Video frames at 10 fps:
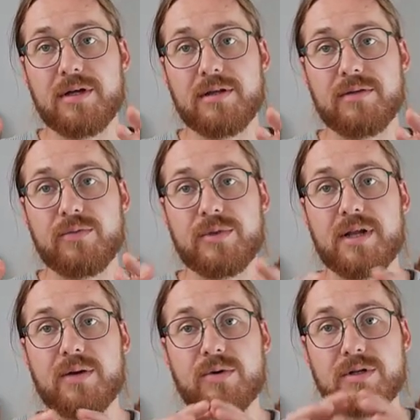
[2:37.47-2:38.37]
that
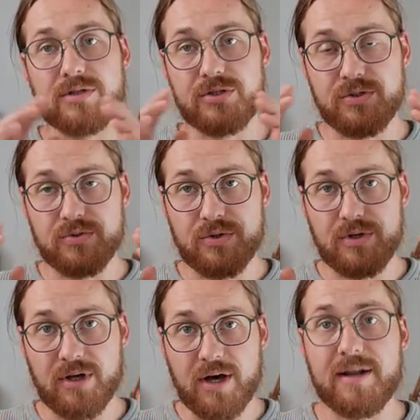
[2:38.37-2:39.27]
I wanted to
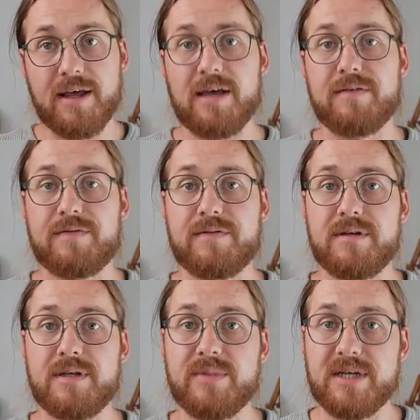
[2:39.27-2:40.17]
not have
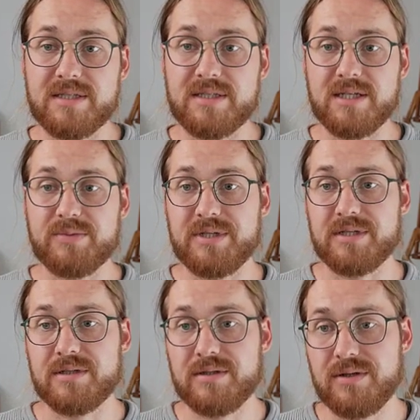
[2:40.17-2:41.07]
in my design
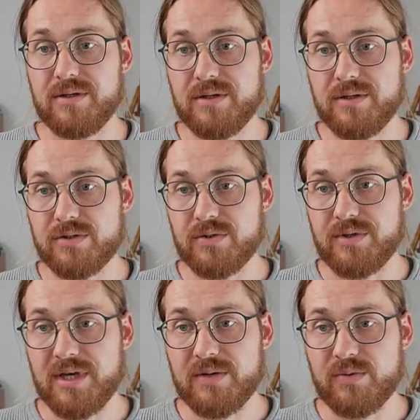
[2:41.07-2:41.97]
space. So
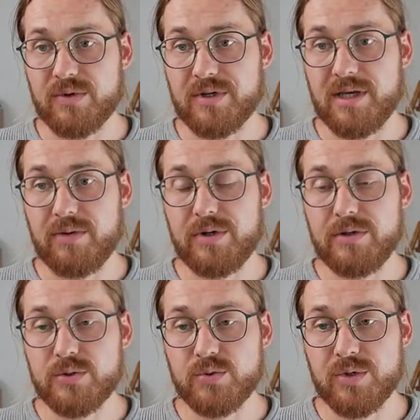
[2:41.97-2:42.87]
that were
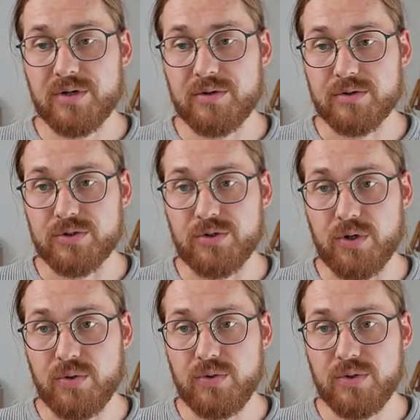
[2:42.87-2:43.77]
areas where there's
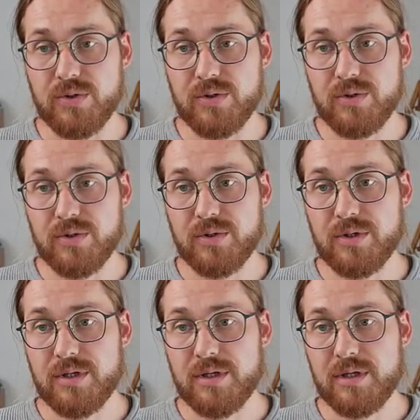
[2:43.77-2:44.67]
no,
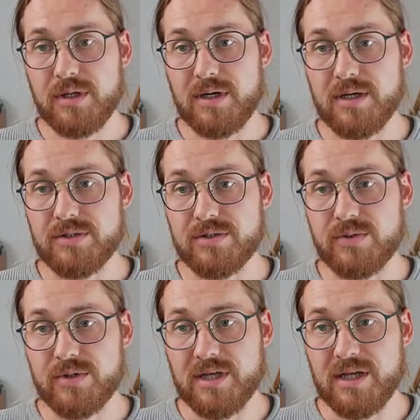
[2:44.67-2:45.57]
I don't
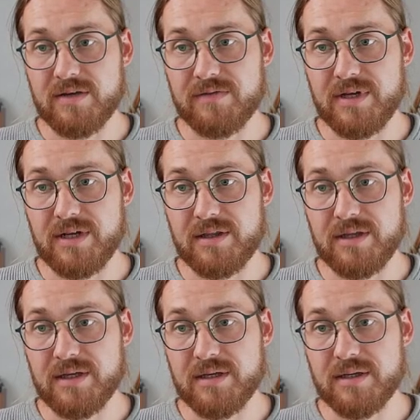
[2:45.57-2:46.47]
want to have
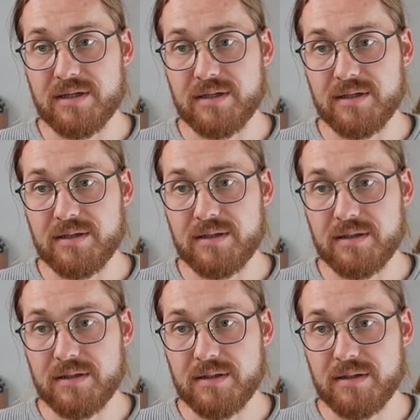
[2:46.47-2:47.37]
anything
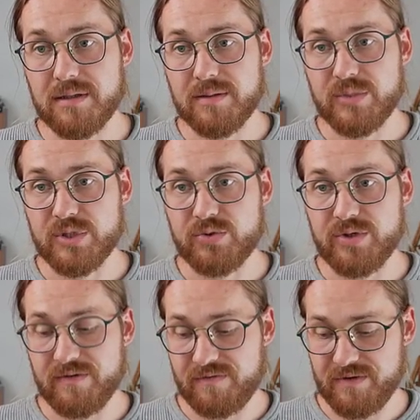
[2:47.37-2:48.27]

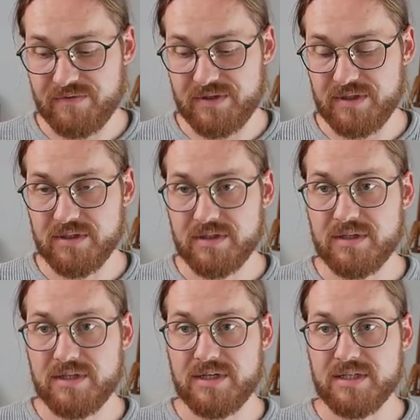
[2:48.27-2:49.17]
between 50
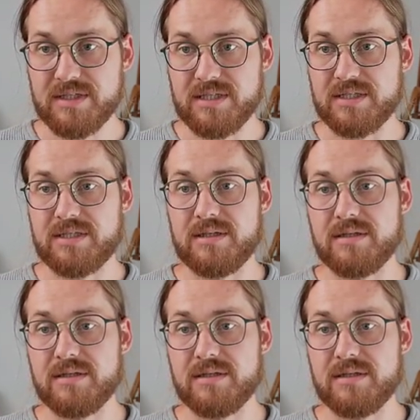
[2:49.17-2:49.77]
and 60.